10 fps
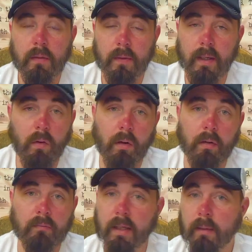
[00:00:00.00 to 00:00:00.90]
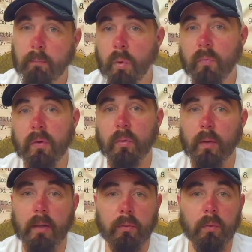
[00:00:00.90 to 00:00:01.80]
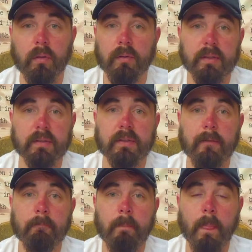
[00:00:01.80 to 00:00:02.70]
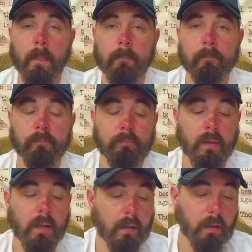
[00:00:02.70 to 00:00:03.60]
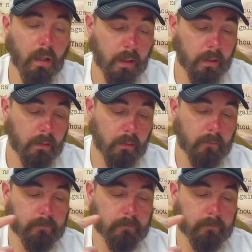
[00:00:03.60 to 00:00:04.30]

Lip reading: they are like moving throughout the wilderness. And